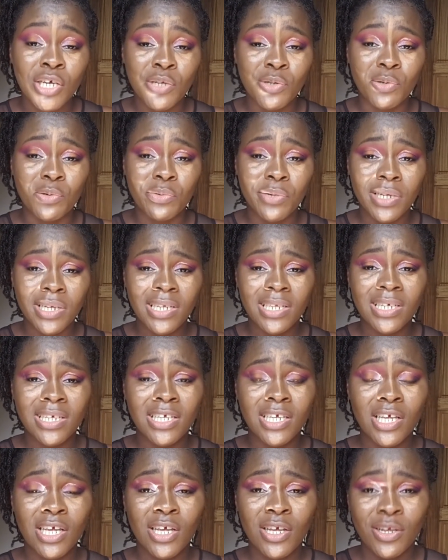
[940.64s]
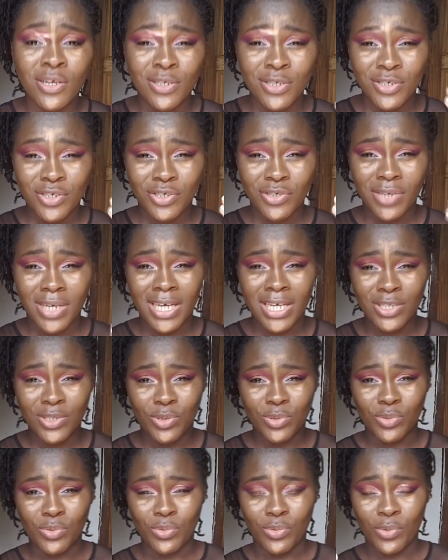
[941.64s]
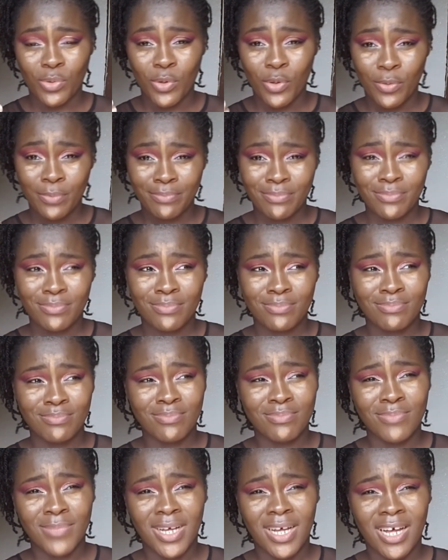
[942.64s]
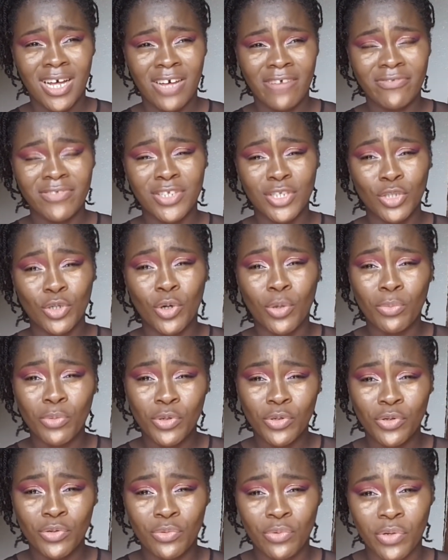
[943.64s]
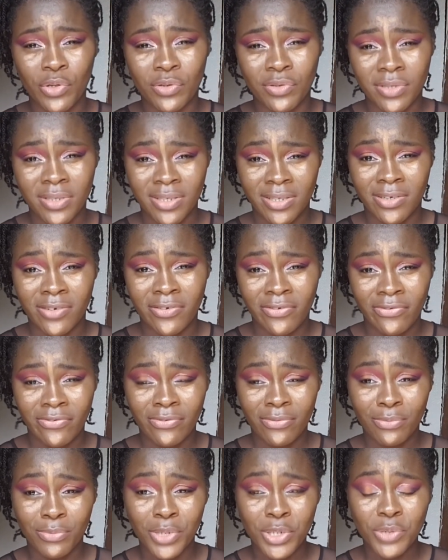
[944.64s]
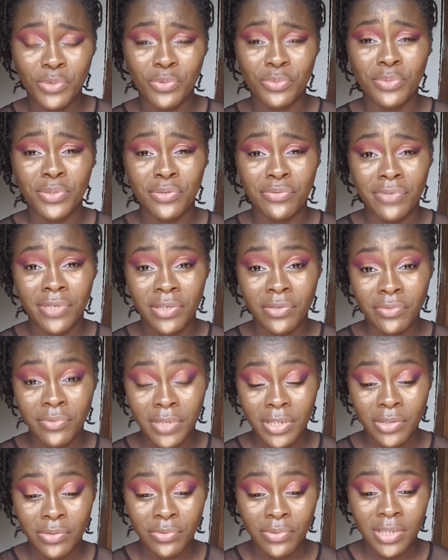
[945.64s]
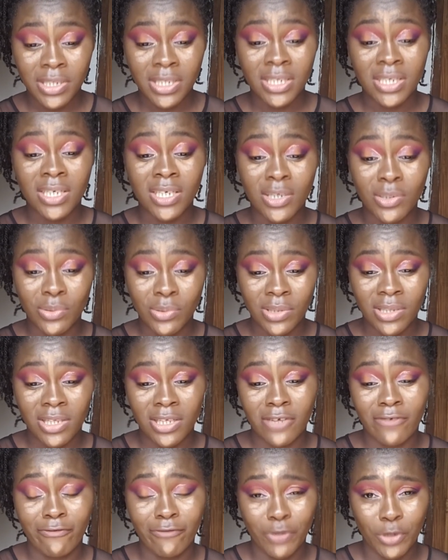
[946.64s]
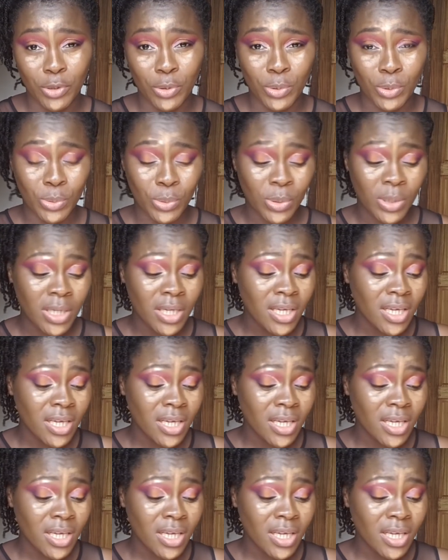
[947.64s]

you really try to have this communion with yourself, which will be really a good thing for you.